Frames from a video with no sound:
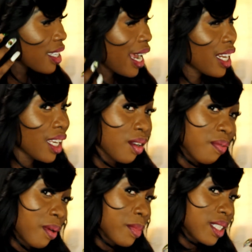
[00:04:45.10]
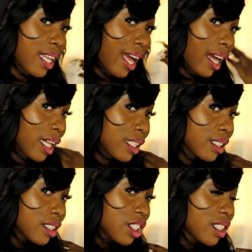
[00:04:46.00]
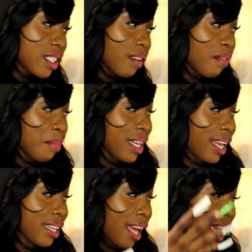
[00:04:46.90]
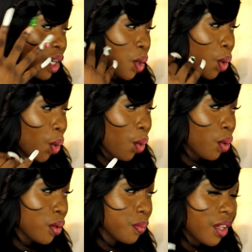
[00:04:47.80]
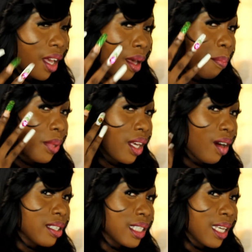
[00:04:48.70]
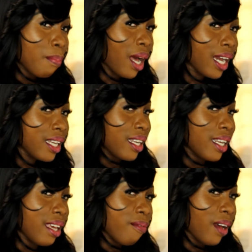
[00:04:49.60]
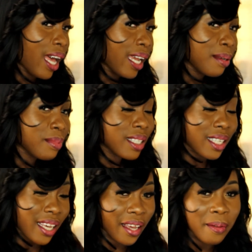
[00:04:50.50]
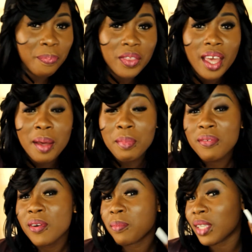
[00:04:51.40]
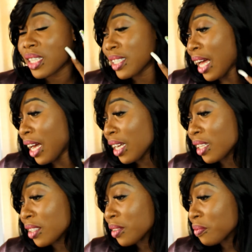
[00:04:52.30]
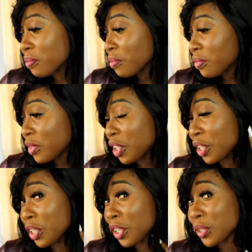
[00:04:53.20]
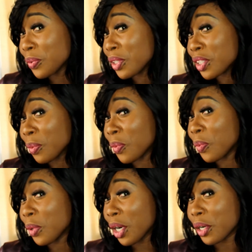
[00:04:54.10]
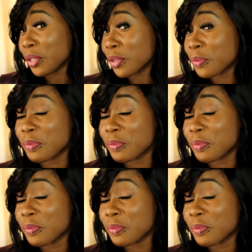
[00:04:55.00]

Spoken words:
kind of cute from this angle. She's giving me that kind of whole Beyonce back in the day vibes, yeah. But from this angle, girl, you need some work.